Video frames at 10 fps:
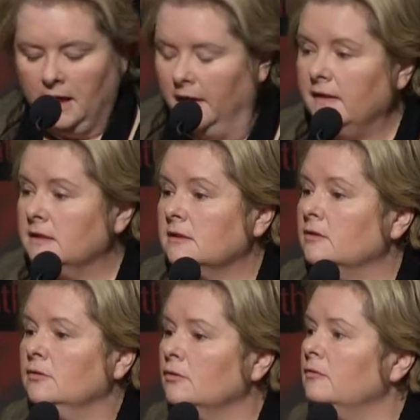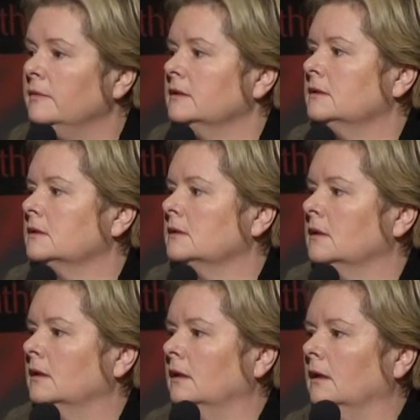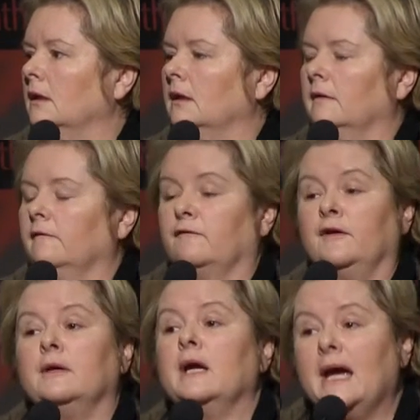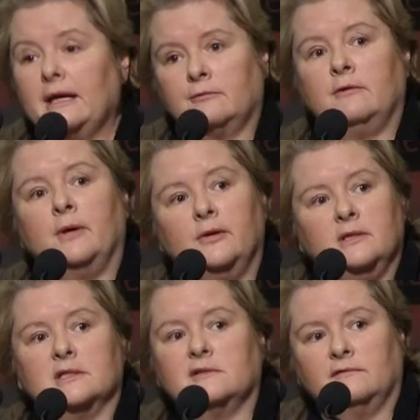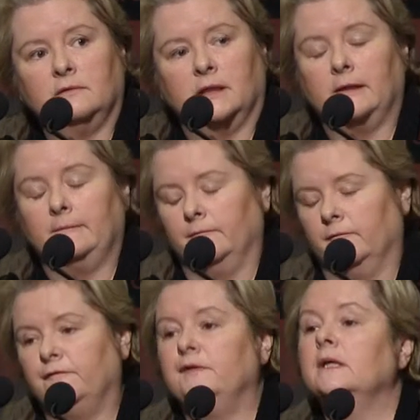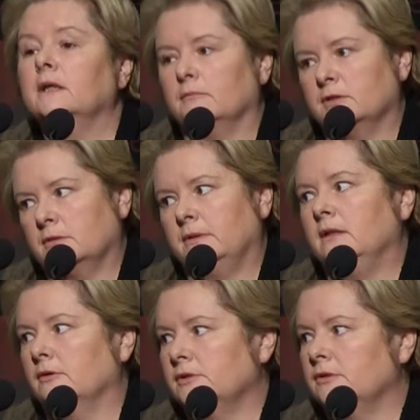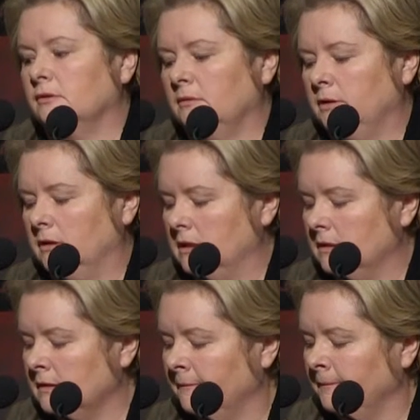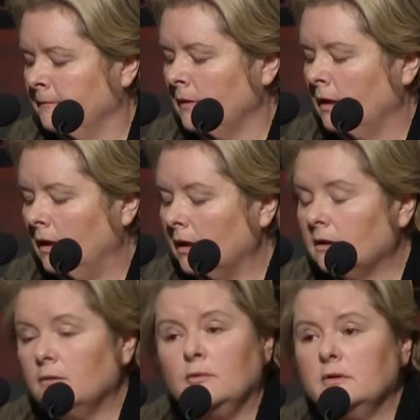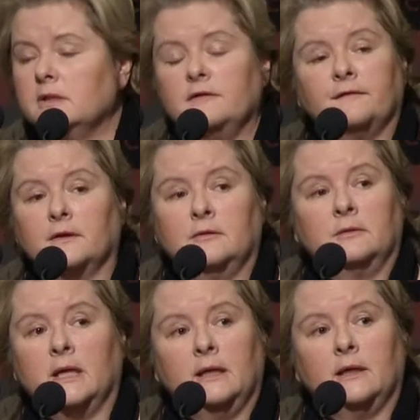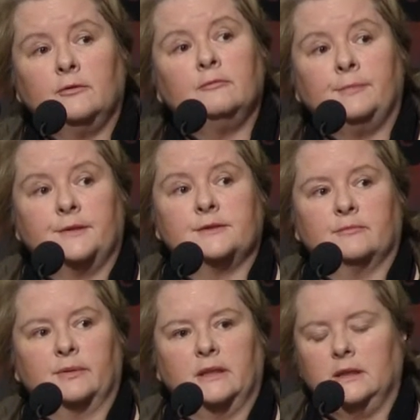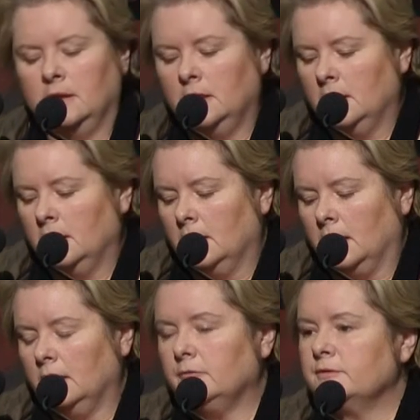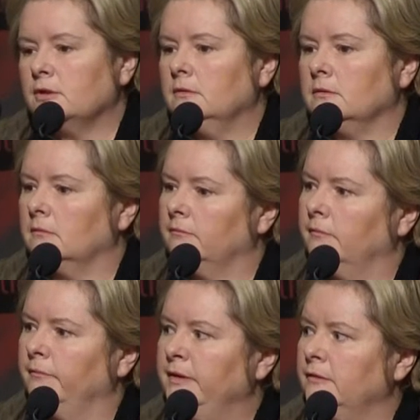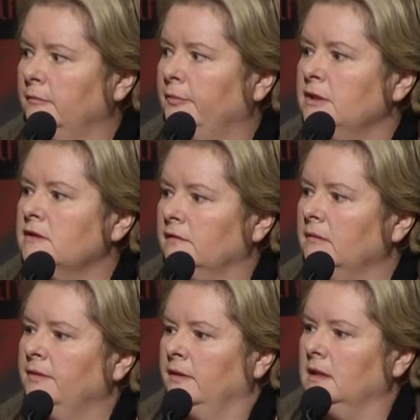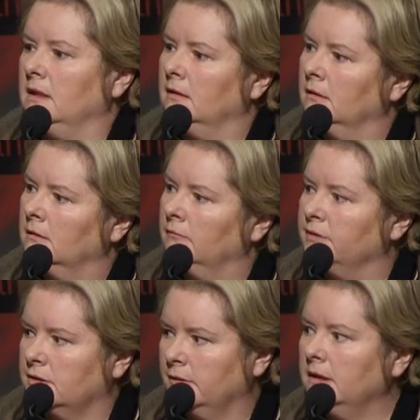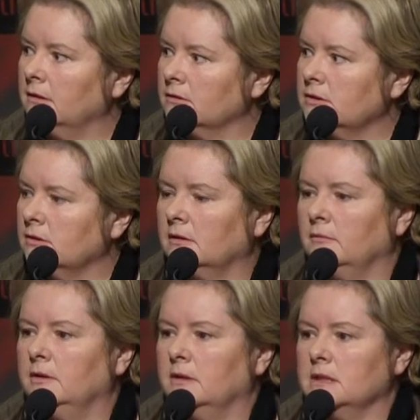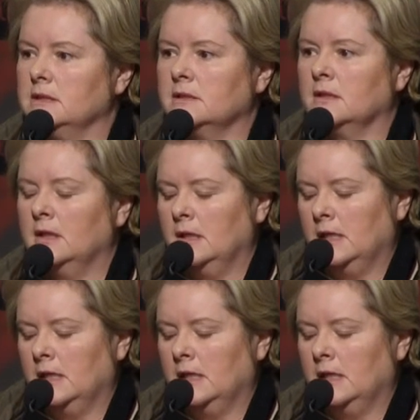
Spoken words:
And there's enormous, very acrimonious feeling between those two communities. And I wondered if I could at all possibly help to build a bridge of empathy between those two communities.